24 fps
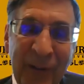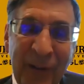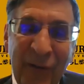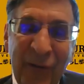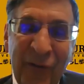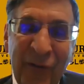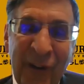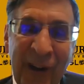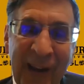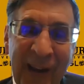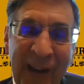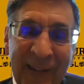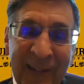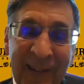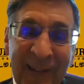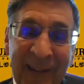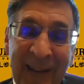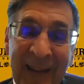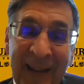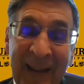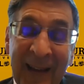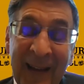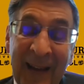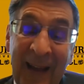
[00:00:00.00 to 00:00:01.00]
cheat.
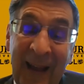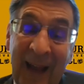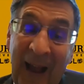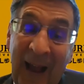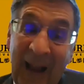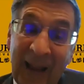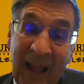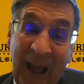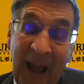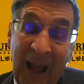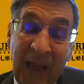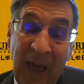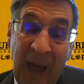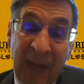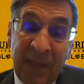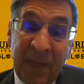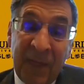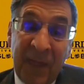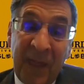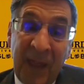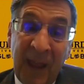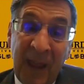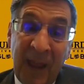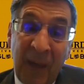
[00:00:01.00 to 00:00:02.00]
I
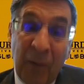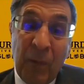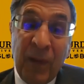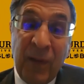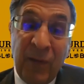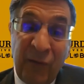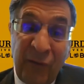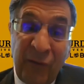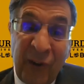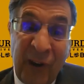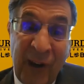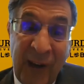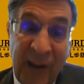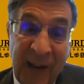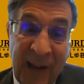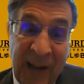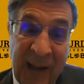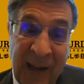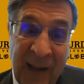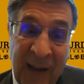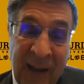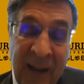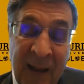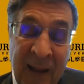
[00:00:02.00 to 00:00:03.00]
think with
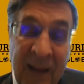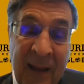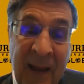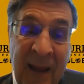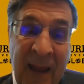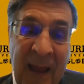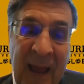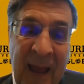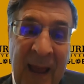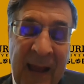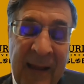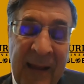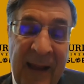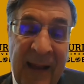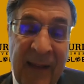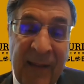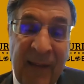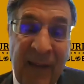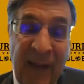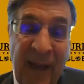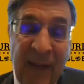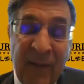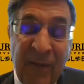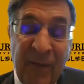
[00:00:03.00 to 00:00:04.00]
cheating,
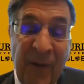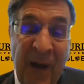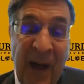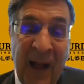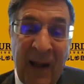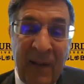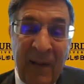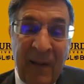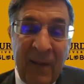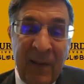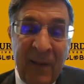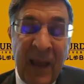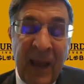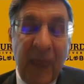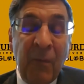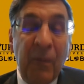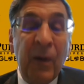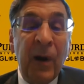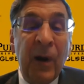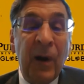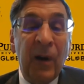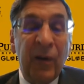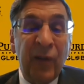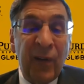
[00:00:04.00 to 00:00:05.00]
as faculty,
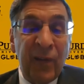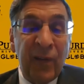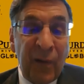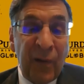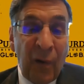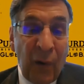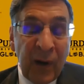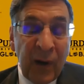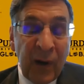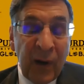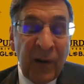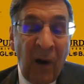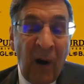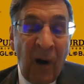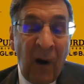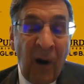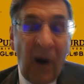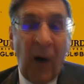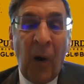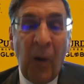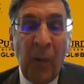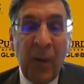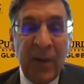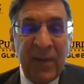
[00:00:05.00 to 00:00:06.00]
we're just going to
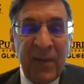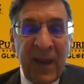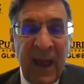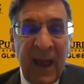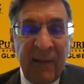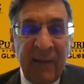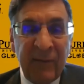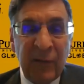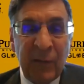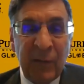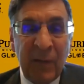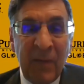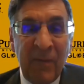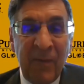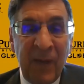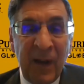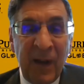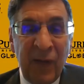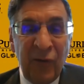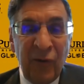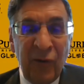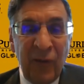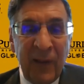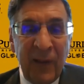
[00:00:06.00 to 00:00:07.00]
always have to be
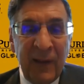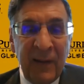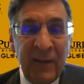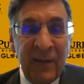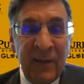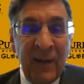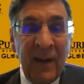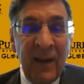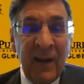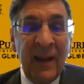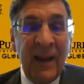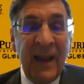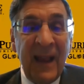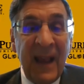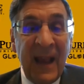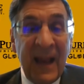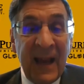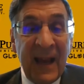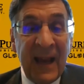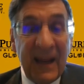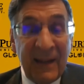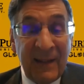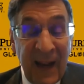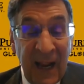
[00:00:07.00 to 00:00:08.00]
vigilant
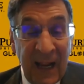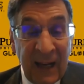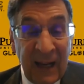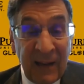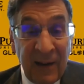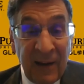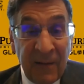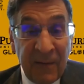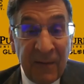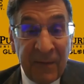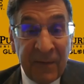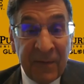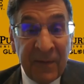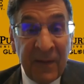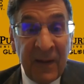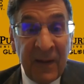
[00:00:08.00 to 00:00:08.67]
and attentive